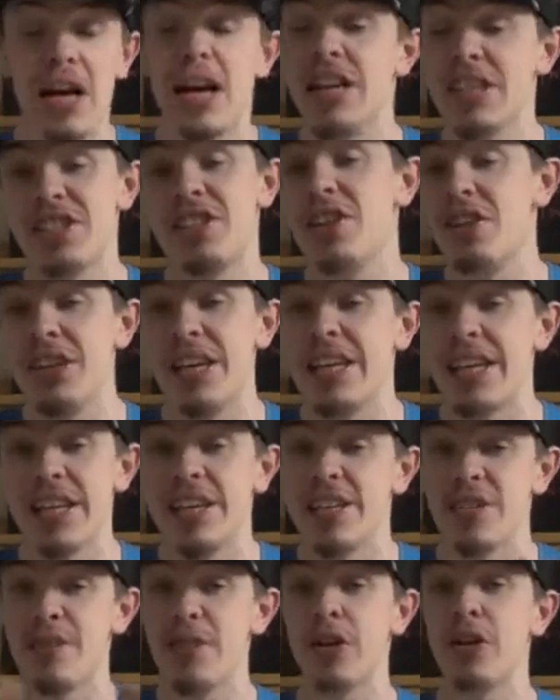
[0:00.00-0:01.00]
I still like it.
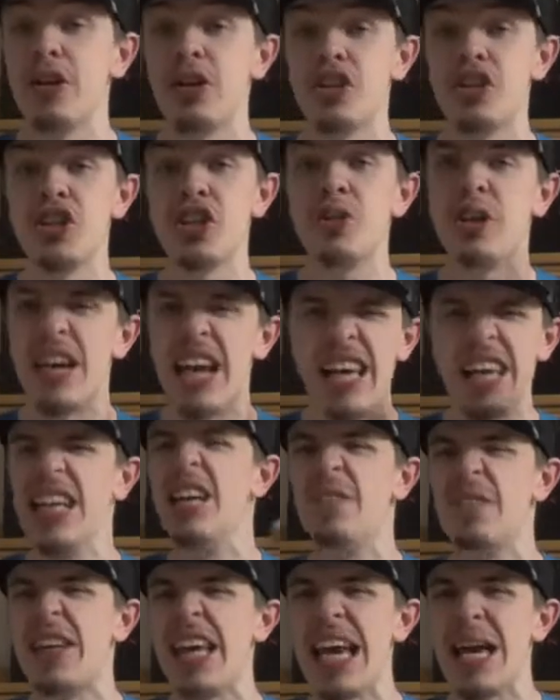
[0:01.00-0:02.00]
It's a very good show, and I
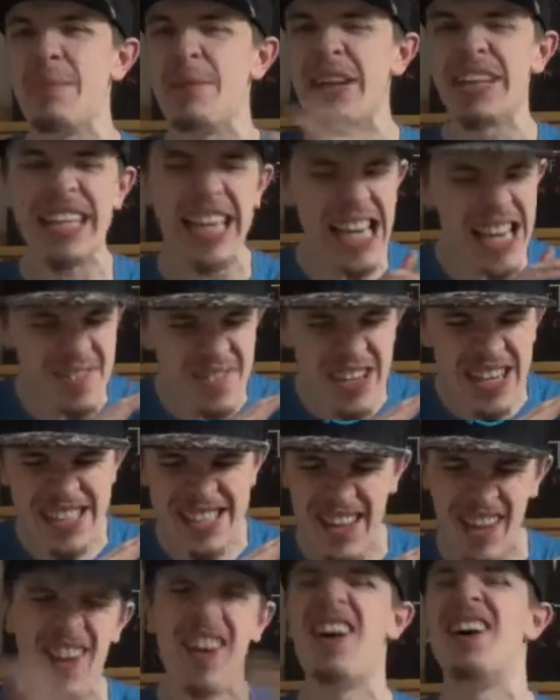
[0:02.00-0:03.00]
love Gambit. Gambit
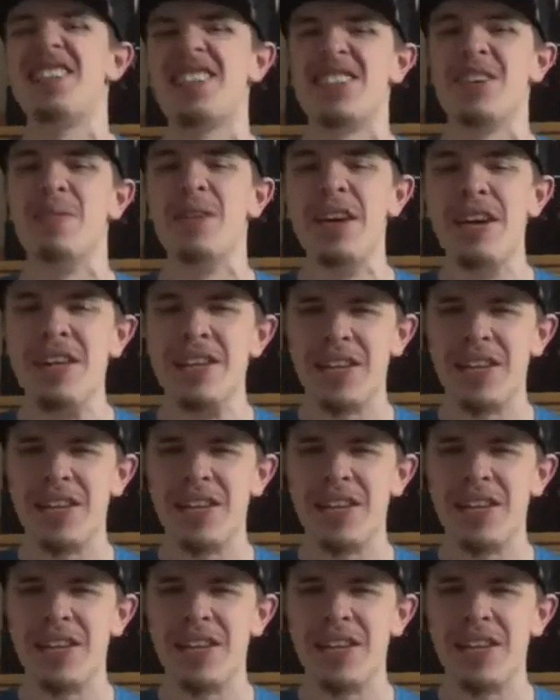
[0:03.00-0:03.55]
is awesome.